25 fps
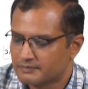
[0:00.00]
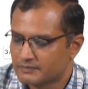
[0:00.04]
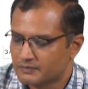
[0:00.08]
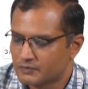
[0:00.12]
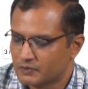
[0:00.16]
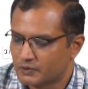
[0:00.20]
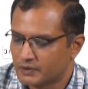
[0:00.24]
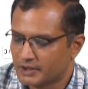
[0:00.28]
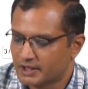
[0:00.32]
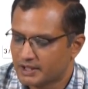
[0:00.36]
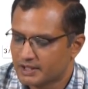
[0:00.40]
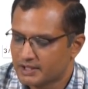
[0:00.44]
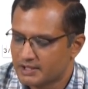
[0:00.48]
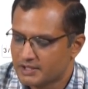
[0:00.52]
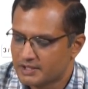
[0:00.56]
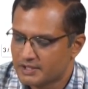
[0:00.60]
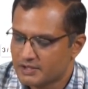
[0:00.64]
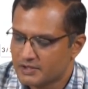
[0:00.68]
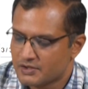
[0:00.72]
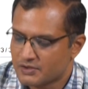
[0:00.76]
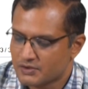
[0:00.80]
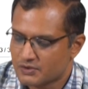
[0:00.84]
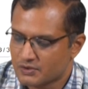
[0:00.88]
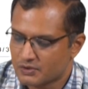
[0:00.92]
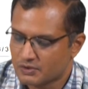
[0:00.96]
Okay.
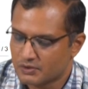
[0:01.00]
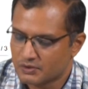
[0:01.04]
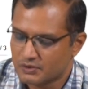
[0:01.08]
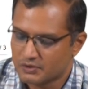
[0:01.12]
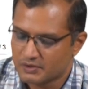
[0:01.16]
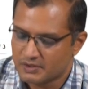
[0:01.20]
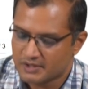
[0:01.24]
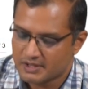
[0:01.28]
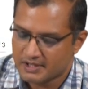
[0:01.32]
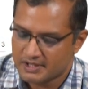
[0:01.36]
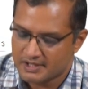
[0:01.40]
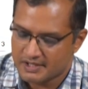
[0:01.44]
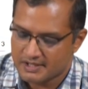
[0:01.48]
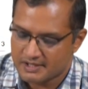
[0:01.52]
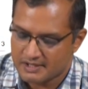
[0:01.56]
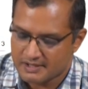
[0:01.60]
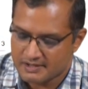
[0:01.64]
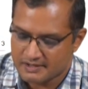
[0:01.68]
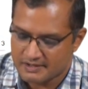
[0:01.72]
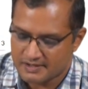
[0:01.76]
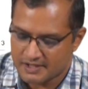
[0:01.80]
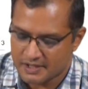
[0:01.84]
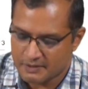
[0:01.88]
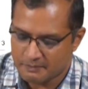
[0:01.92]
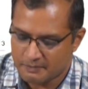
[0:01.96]
So,
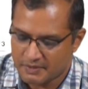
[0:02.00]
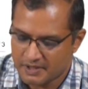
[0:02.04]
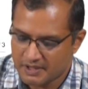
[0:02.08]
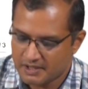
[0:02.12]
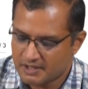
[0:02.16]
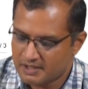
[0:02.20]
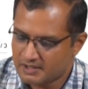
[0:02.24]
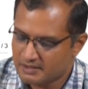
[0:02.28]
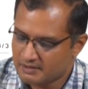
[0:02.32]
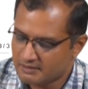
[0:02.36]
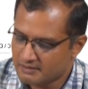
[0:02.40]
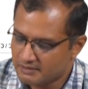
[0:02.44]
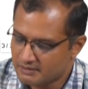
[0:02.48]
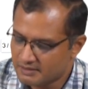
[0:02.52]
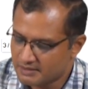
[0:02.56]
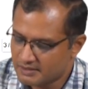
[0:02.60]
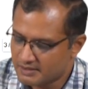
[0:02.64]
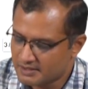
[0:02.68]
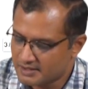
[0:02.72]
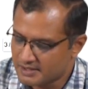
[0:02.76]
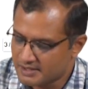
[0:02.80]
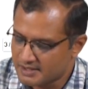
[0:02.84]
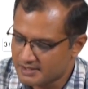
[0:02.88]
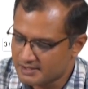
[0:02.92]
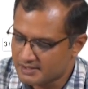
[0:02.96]
Cp here
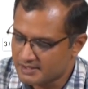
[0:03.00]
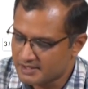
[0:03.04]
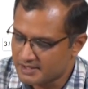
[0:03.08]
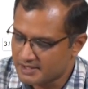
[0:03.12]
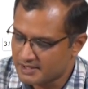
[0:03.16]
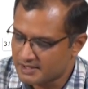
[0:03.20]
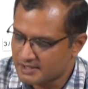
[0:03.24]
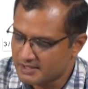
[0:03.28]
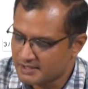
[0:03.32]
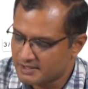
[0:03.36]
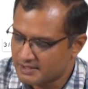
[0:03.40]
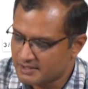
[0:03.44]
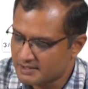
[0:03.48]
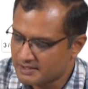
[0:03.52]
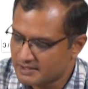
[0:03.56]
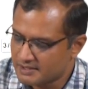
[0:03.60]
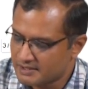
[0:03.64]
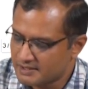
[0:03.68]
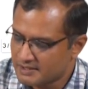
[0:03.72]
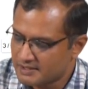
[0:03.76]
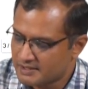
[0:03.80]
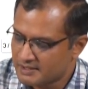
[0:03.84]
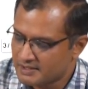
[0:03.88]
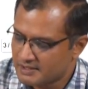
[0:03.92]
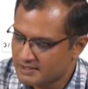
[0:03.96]
is the
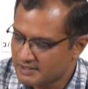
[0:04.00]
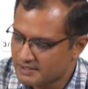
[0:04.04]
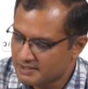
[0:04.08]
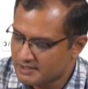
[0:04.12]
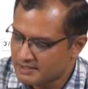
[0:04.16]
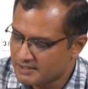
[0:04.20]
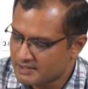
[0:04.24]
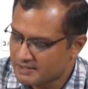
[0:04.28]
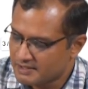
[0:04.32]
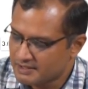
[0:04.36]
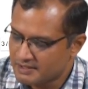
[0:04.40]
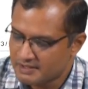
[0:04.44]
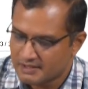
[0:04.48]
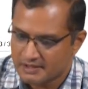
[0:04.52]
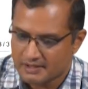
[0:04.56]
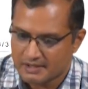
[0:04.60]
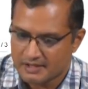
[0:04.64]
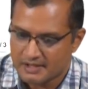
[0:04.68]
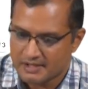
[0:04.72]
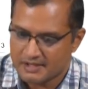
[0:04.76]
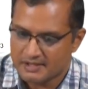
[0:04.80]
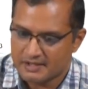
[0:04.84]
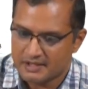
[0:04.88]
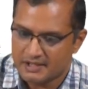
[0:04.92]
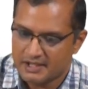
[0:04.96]

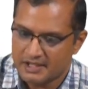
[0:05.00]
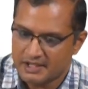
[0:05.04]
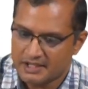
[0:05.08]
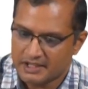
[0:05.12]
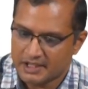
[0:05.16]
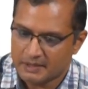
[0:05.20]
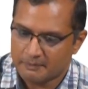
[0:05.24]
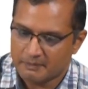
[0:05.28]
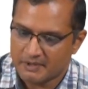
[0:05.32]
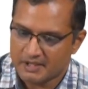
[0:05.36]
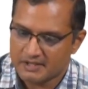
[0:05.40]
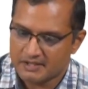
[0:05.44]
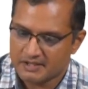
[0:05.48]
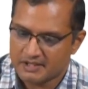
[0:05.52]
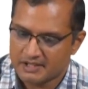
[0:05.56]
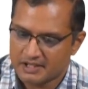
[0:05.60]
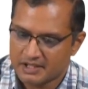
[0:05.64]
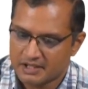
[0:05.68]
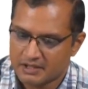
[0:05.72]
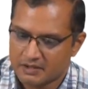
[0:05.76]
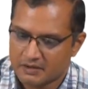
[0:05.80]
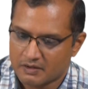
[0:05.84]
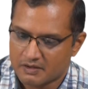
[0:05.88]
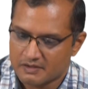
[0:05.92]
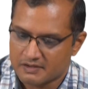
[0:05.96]
heat capacity
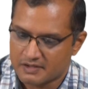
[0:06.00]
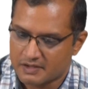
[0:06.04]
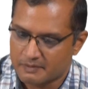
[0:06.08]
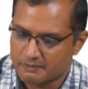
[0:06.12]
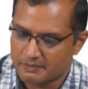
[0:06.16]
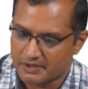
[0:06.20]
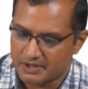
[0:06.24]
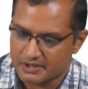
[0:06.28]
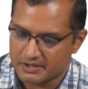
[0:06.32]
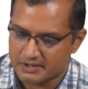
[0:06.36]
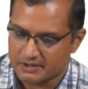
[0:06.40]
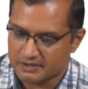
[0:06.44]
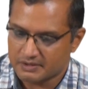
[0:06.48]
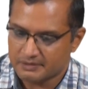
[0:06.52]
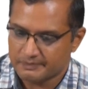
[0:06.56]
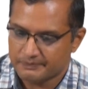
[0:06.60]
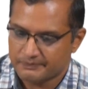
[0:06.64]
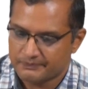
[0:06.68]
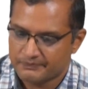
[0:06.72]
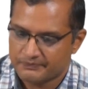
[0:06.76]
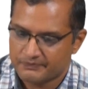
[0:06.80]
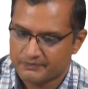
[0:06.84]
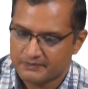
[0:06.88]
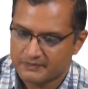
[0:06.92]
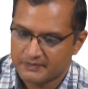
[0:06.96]
at constant pressure,
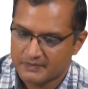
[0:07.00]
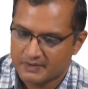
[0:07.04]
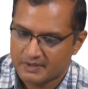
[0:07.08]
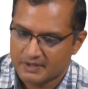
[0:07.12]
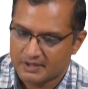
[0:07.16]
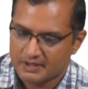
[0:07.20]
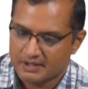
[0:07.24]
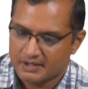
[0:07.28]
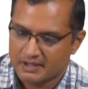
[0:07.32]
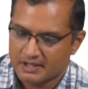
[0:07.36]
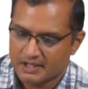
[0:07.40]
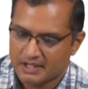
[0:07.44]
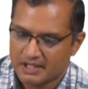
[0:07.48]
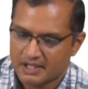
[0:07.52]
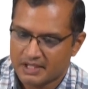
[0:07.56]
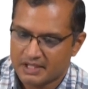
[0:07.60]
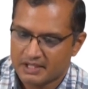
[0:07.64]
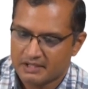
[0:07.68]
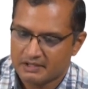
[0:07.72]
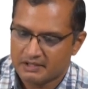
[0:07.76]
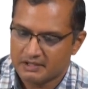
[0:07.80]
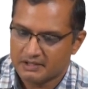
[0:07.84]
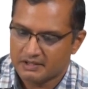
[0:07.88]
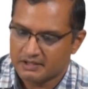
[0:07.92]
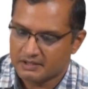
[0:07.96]
and
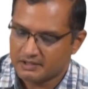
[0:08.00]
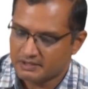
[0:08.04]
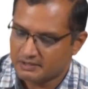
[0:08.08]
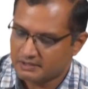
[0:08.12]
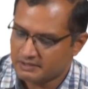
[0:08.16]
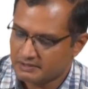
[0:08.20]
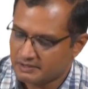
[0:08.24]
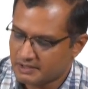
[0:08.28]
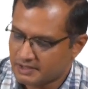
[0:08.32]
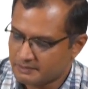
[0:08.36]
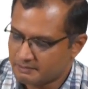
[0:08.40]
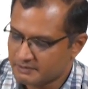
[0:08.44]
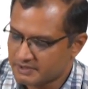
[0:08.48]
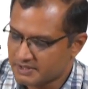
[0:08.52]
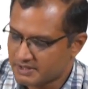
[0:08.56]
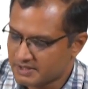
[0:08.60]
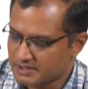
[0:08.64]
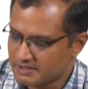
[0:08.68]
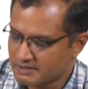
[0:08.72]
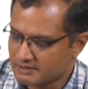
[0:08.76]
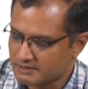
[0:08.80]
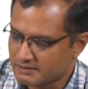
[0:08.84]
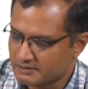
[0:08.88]
let me just